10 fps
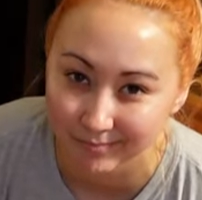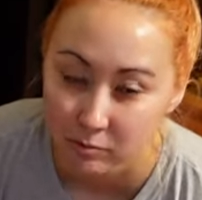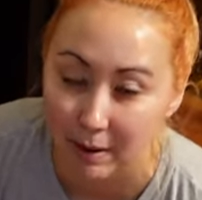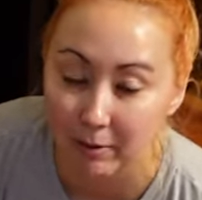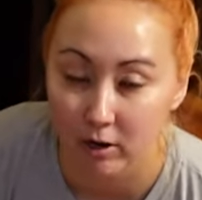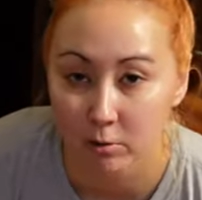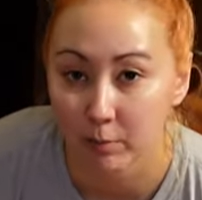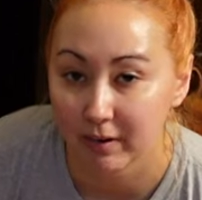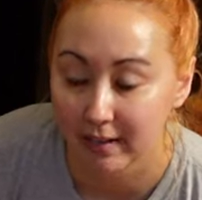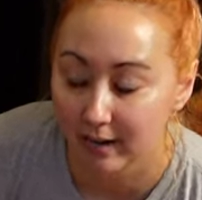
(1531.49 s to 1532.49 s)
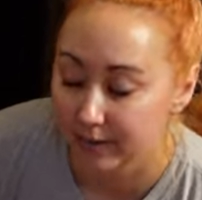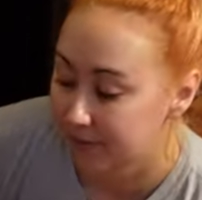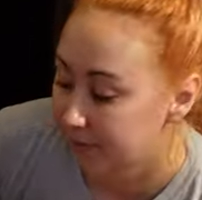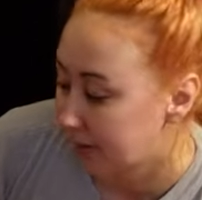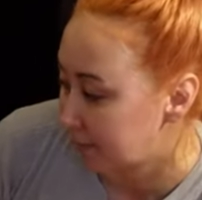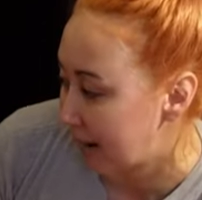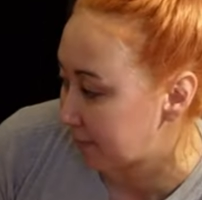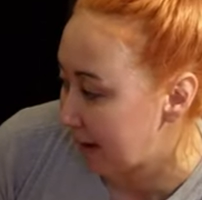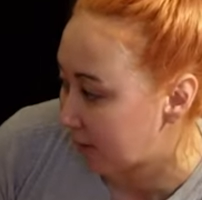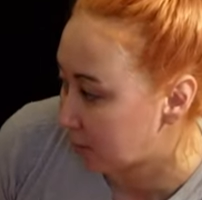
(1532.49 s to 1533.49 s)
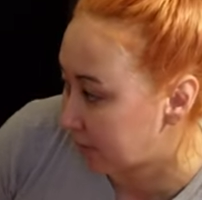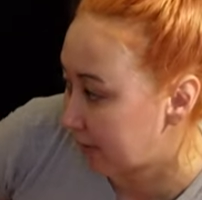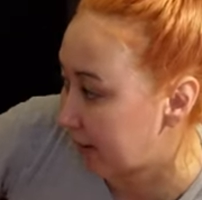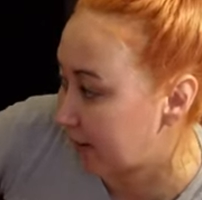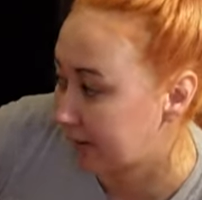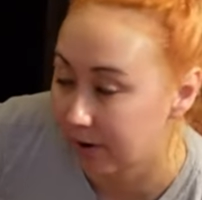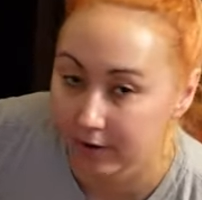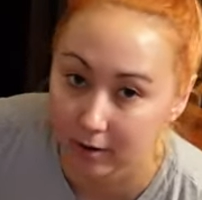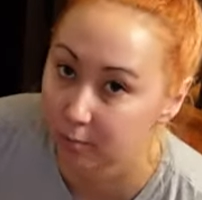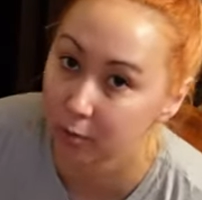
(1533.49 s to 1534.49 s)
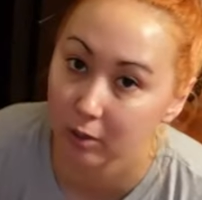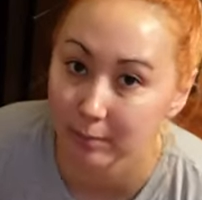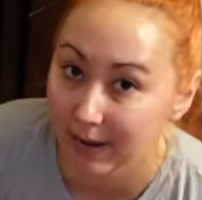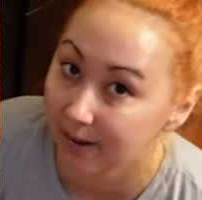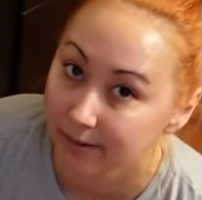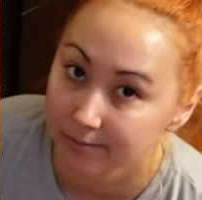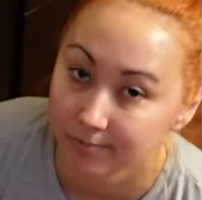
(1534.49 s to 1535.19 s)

My partner will bring that either in their backpack or their carry-on roller bag.